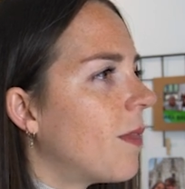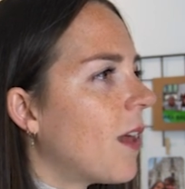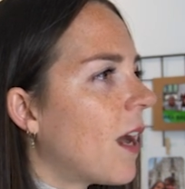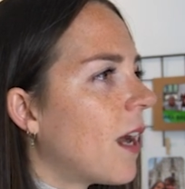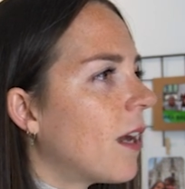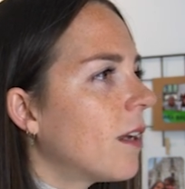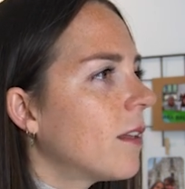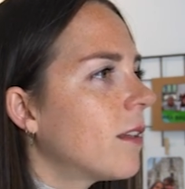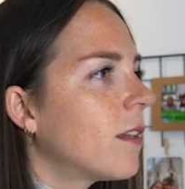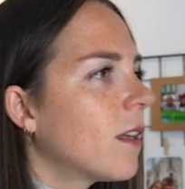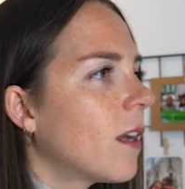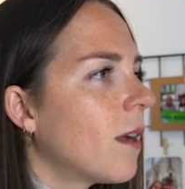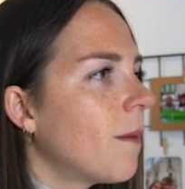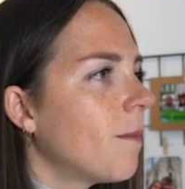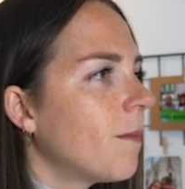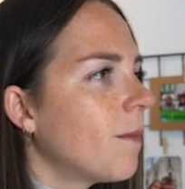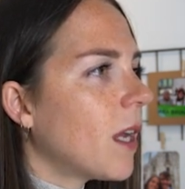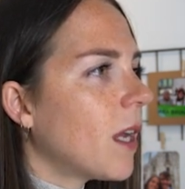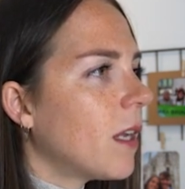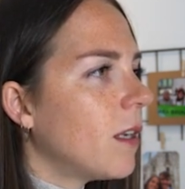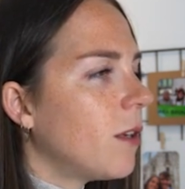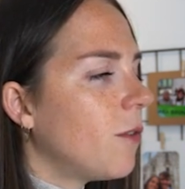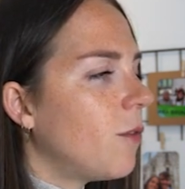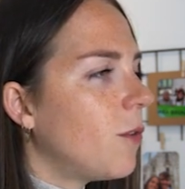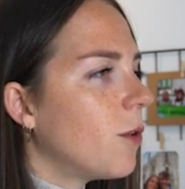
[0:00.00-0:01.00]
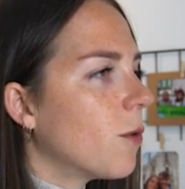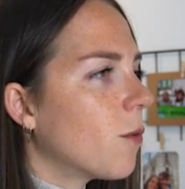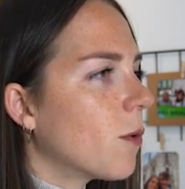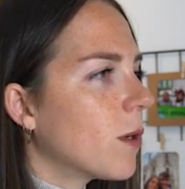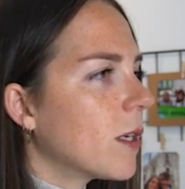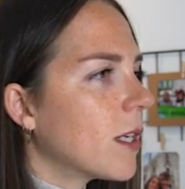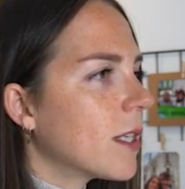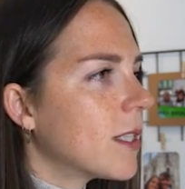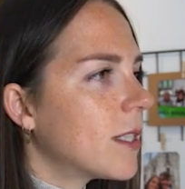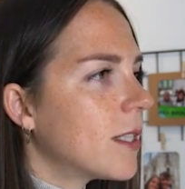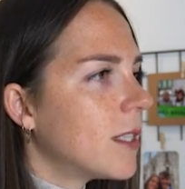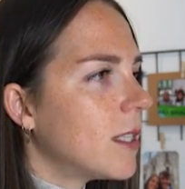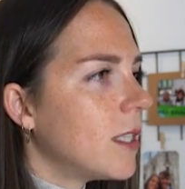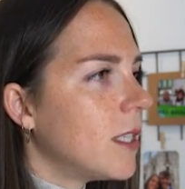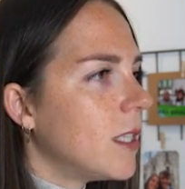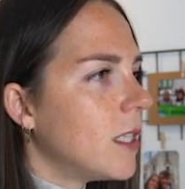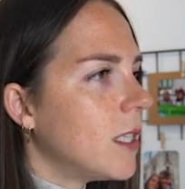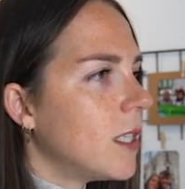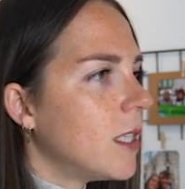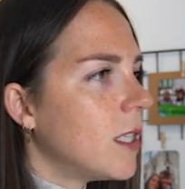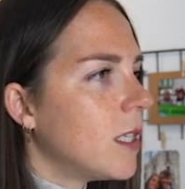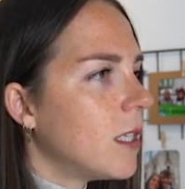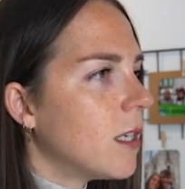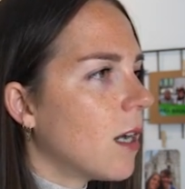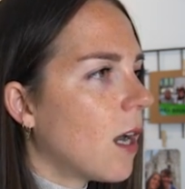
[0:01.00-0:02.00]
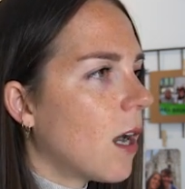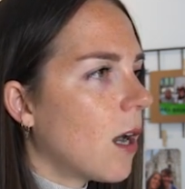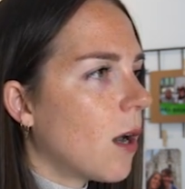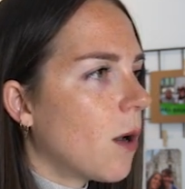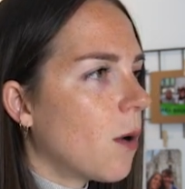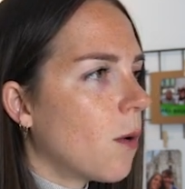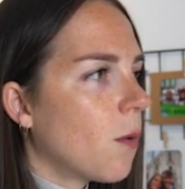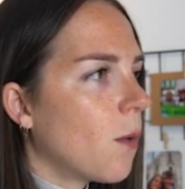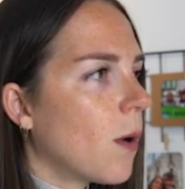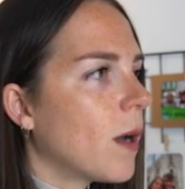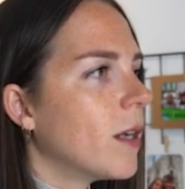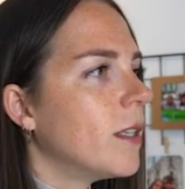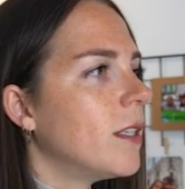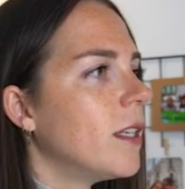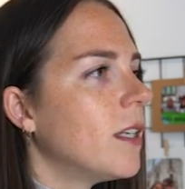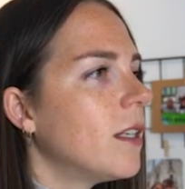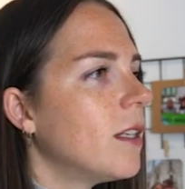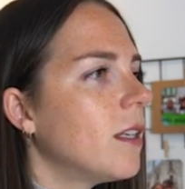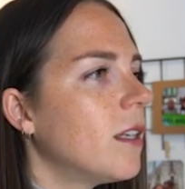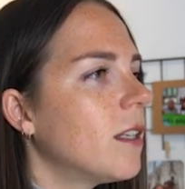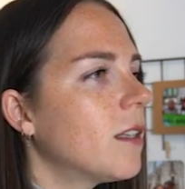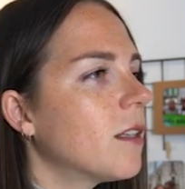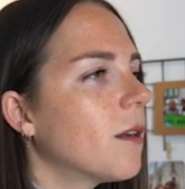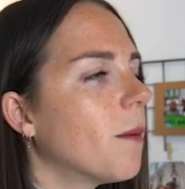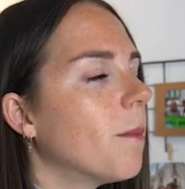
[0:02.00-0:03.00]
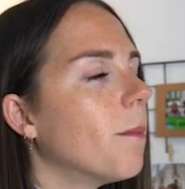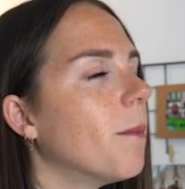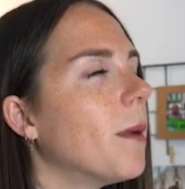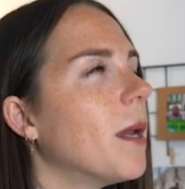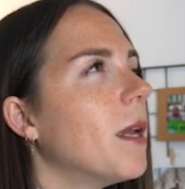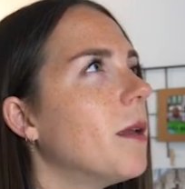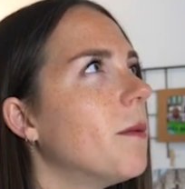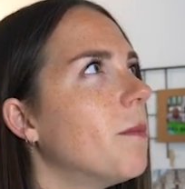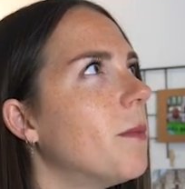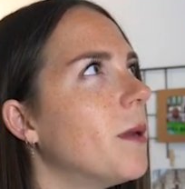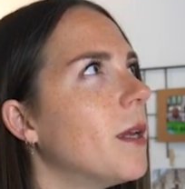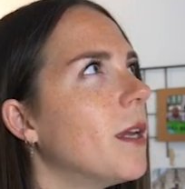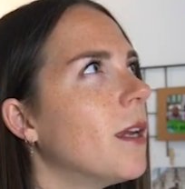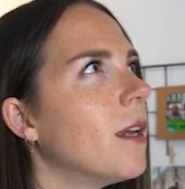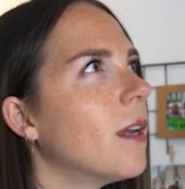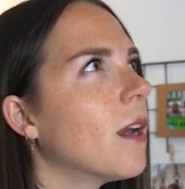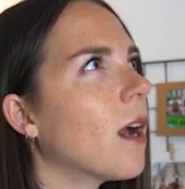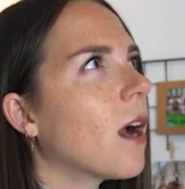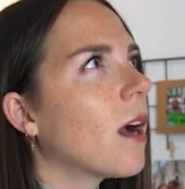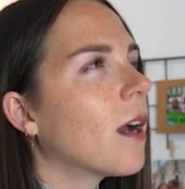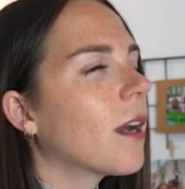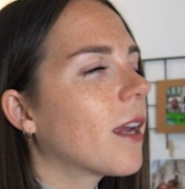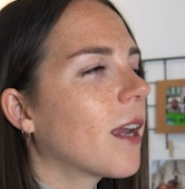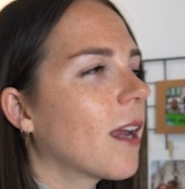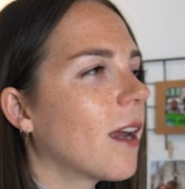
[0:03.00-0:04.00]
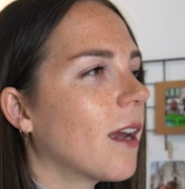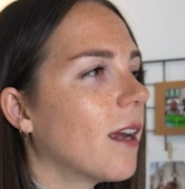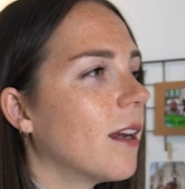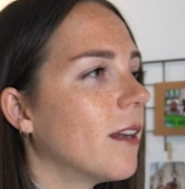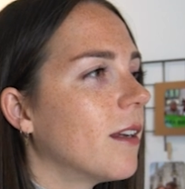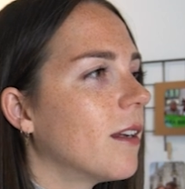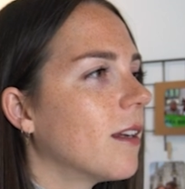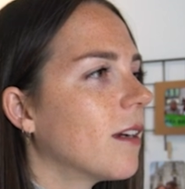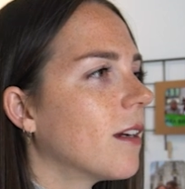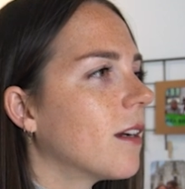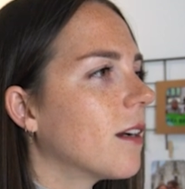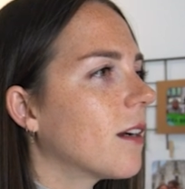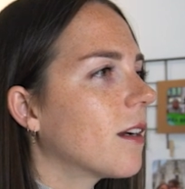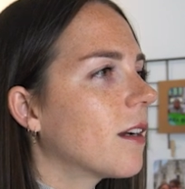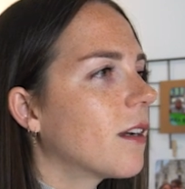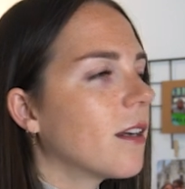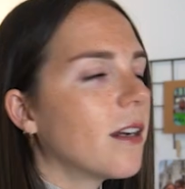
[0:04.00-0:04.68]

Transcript: that and if you want to see how I did it maybe I can uh,